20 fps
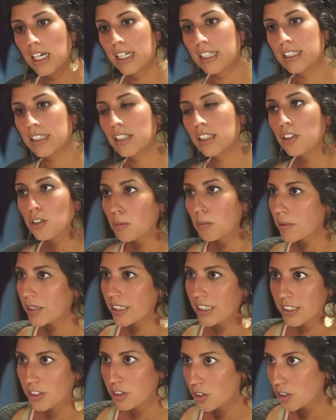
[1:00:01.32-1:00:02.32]
a little
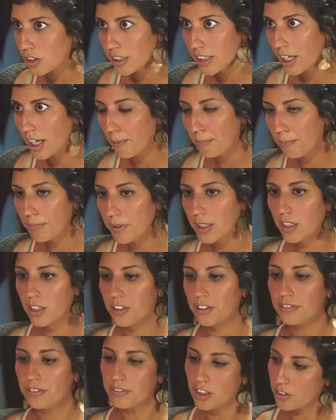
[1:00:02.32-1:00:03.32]
bit in your cup, you
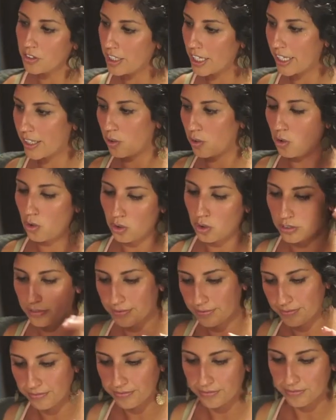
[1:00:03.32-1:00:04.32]
know, of that whole
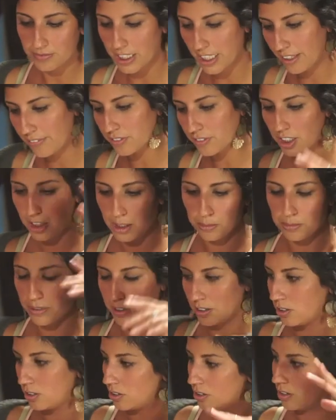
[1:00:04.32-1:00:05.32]
half cup
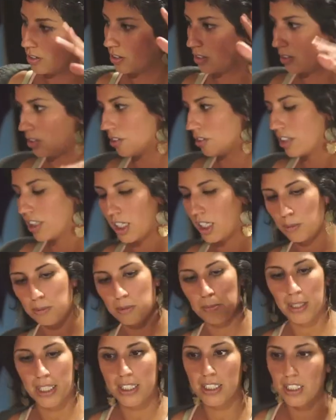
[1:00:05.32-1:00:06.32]
and your cup and
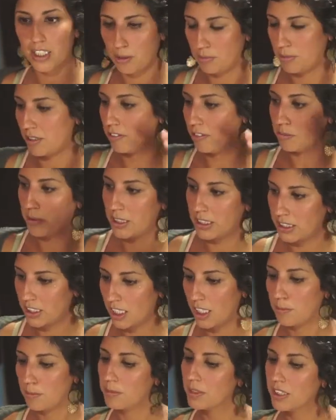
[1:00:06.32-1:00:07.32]
my cup and everybody's
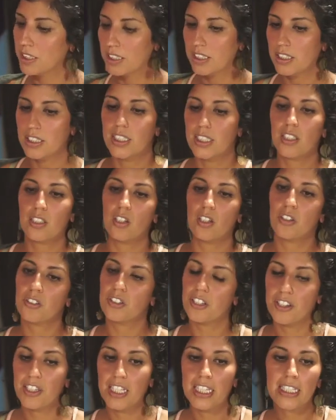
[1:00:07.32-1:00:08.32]
cup, all the
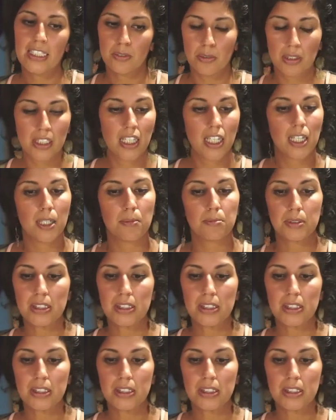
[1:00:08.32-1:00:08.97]
things with cups.